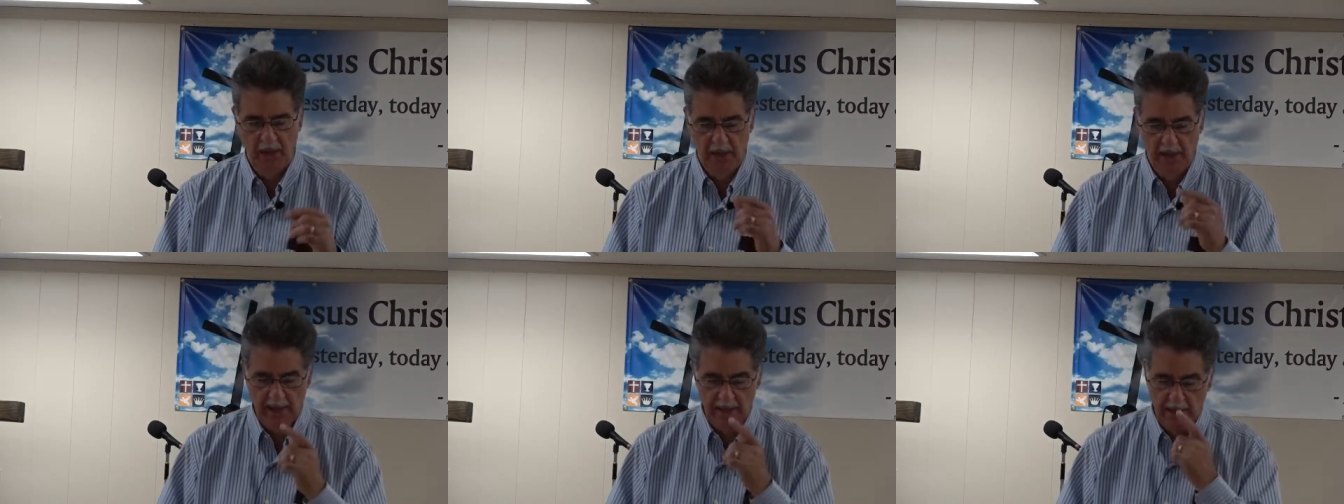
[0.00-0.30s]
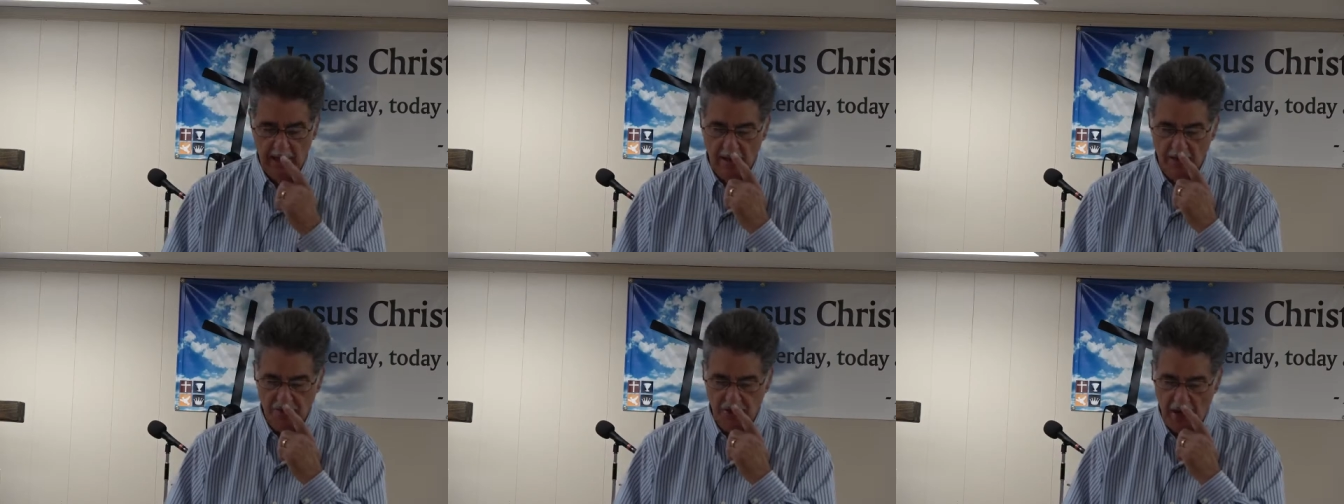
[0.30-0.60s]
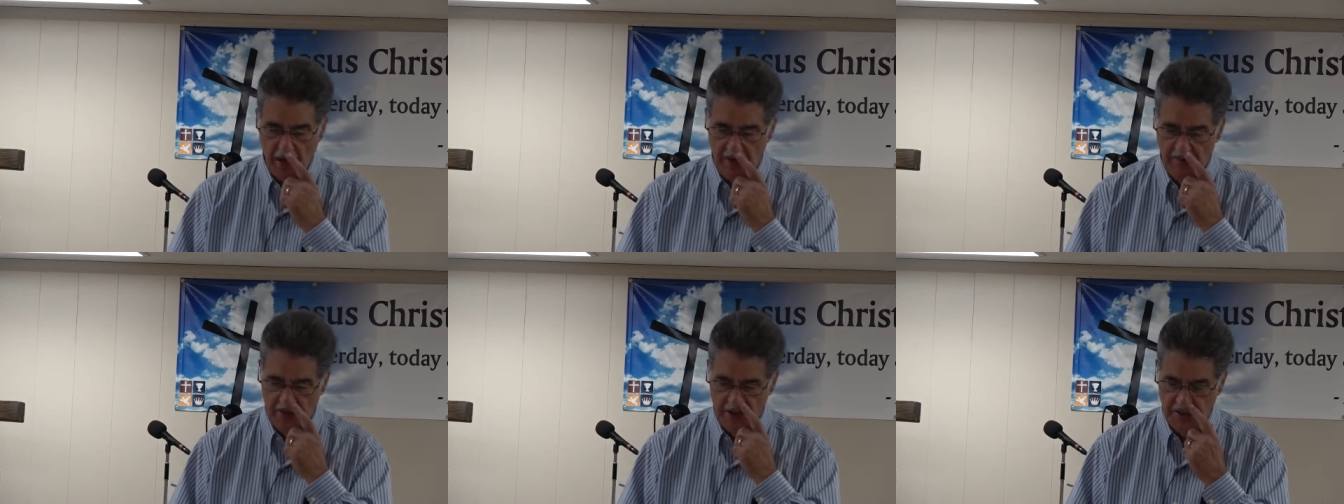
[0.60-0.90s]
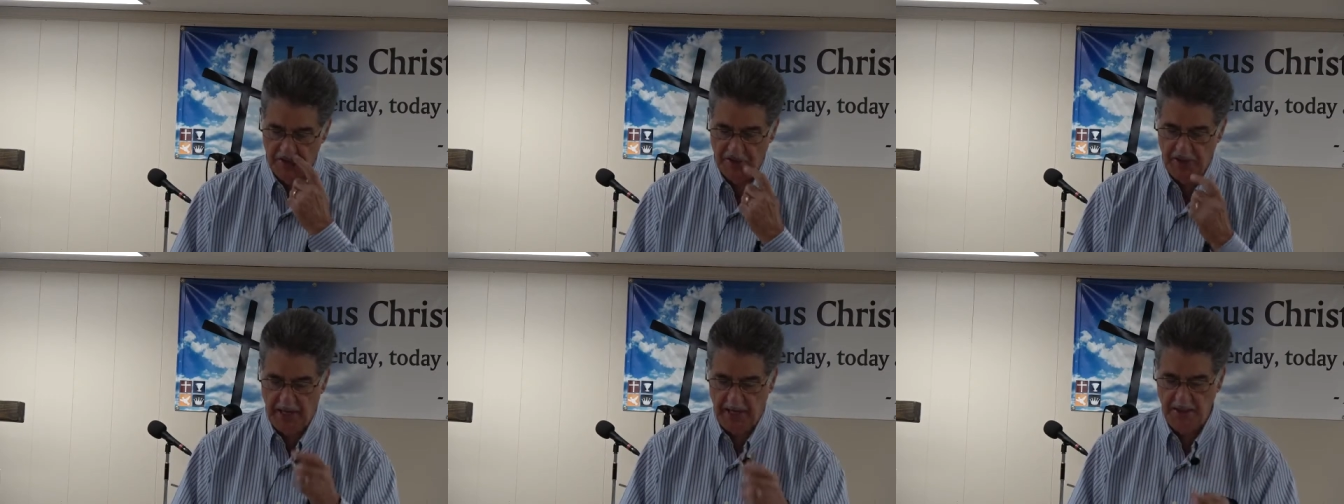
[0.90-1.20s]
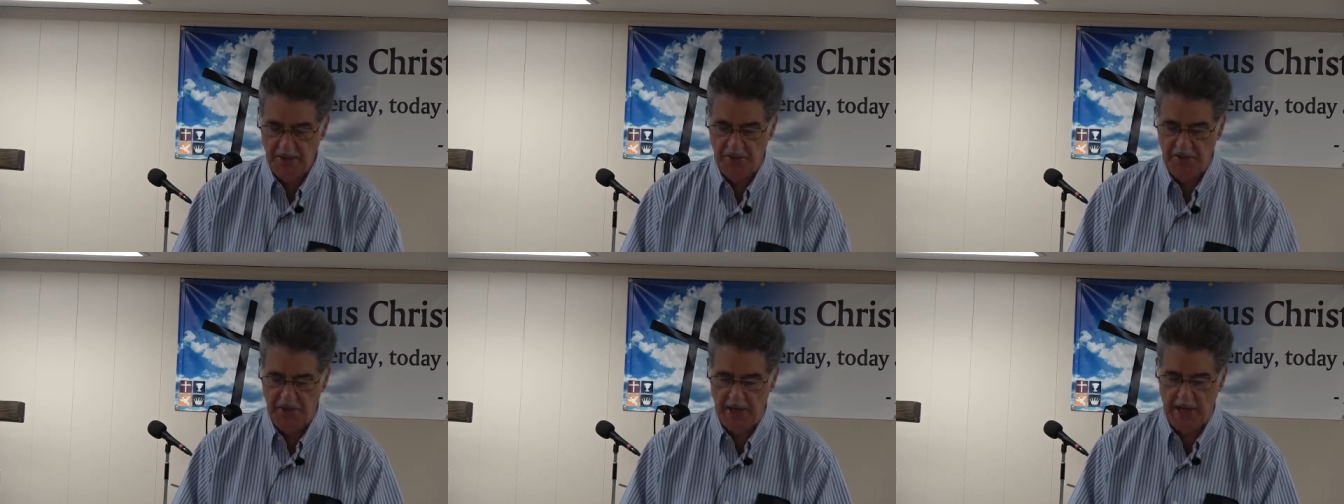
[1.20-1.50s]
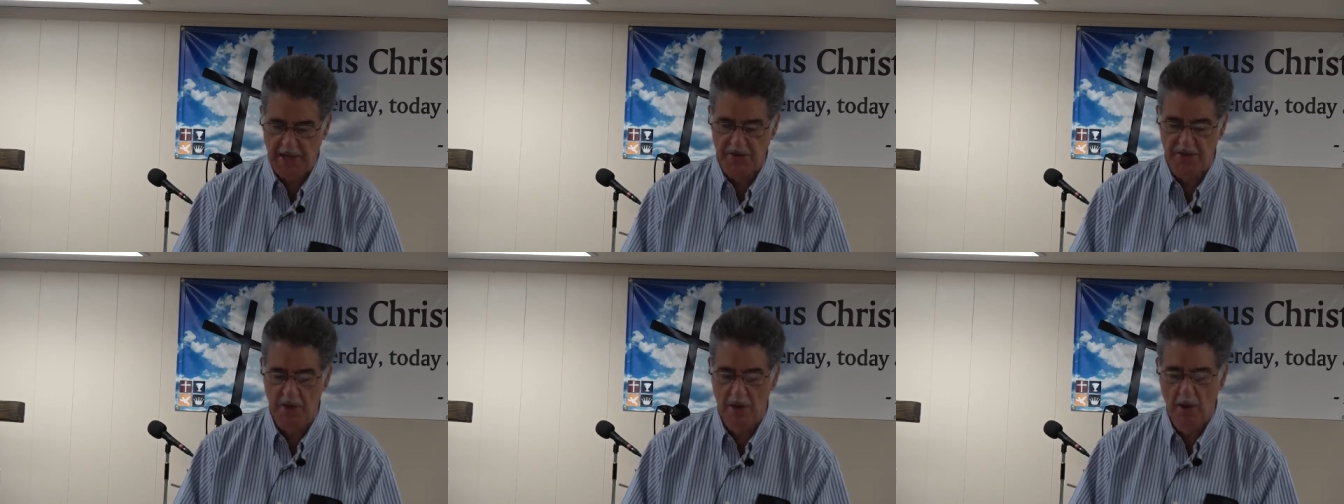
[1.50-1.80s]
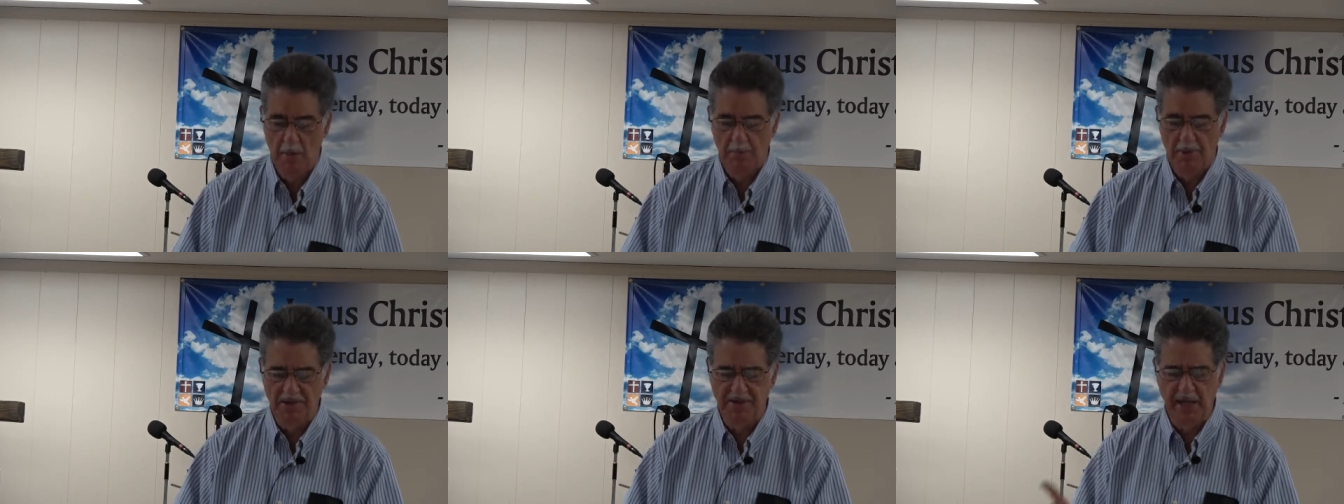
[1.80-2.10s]
And it goes on in verse 8 and says,
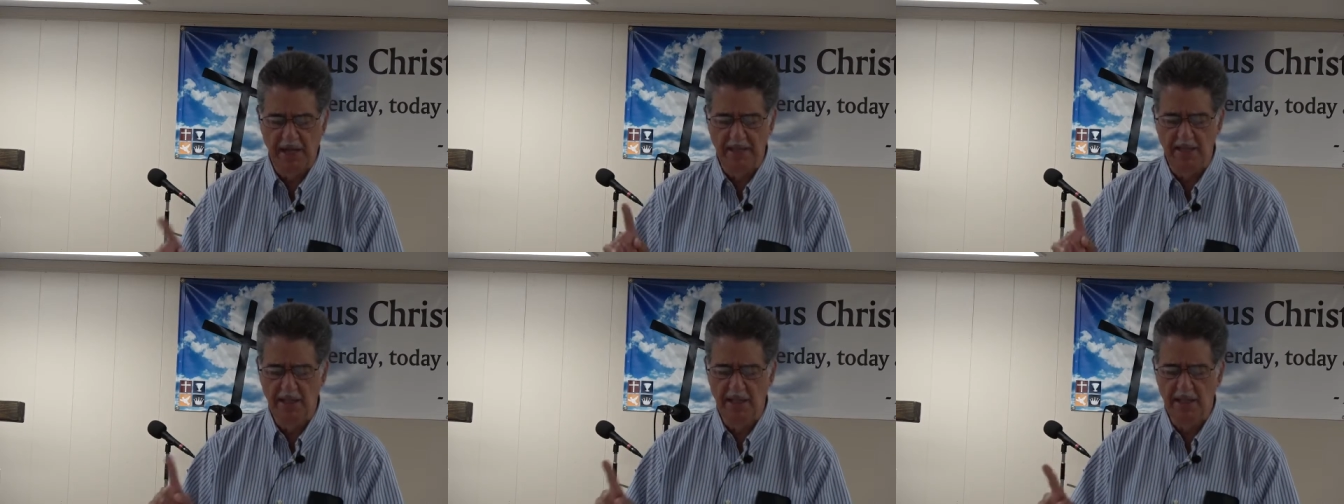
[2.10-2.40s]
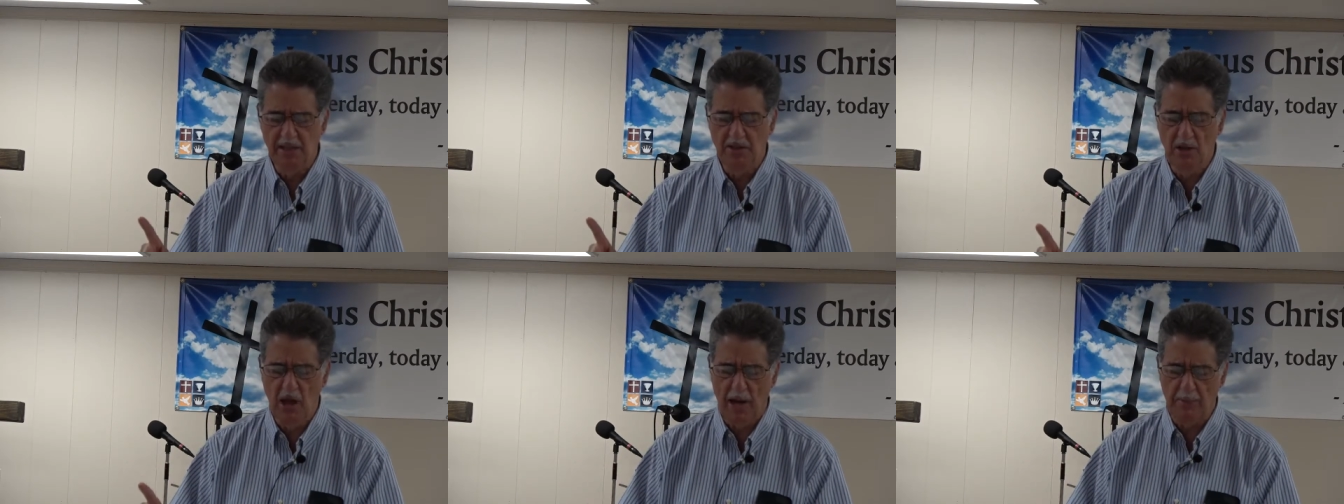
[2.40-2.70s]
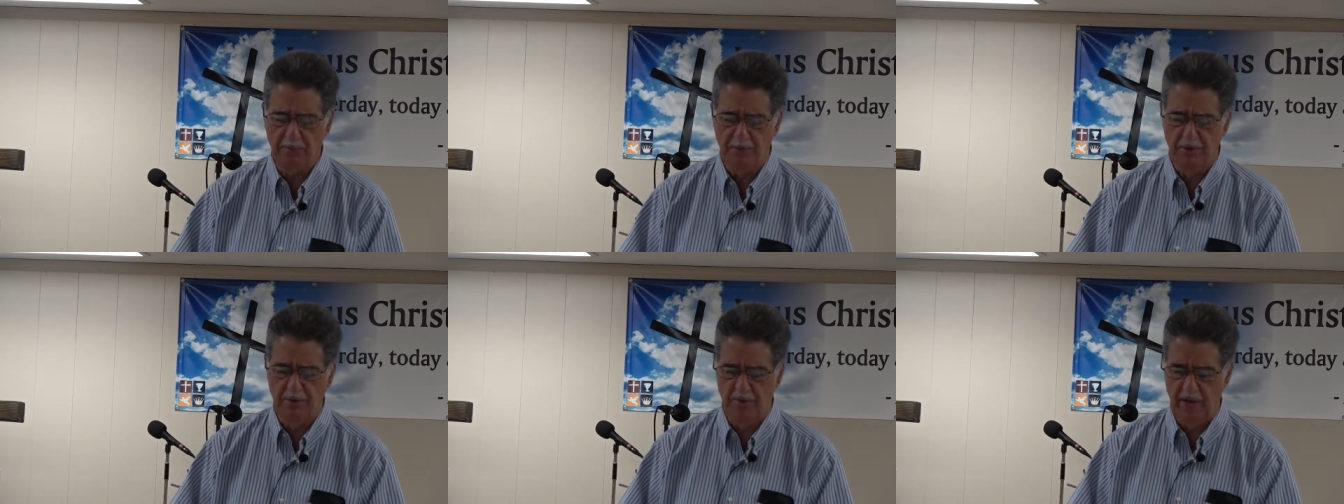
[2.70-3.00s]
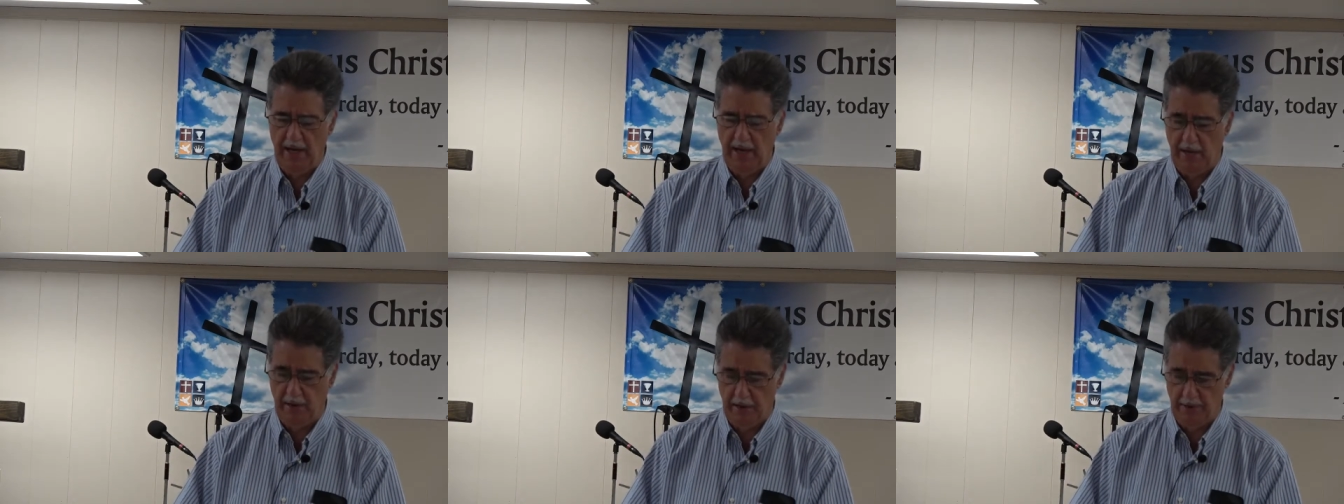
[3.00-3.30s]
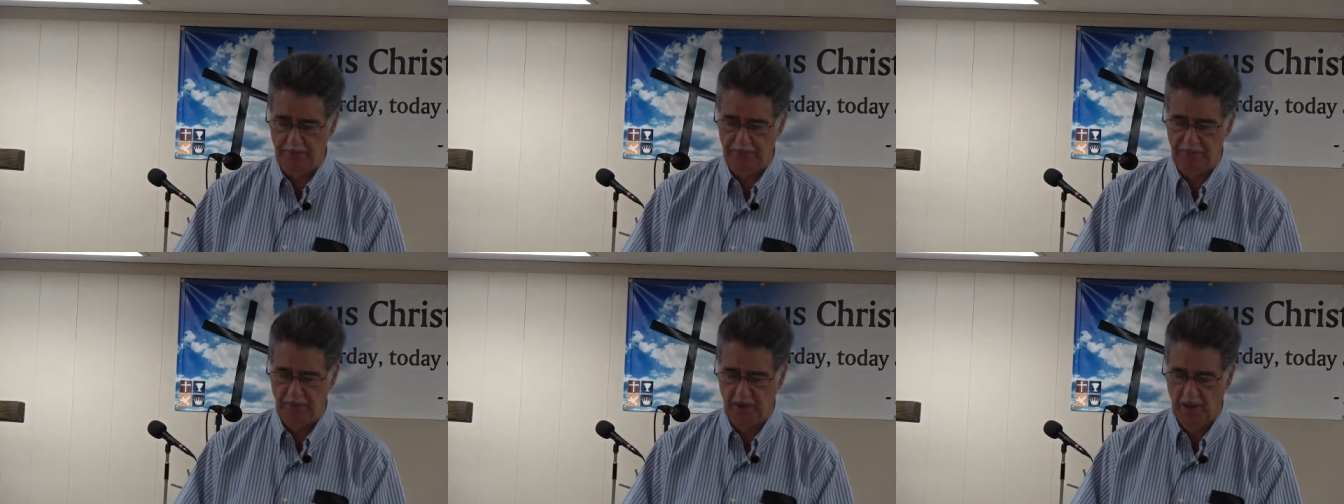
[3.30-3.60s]
But they did not prevail,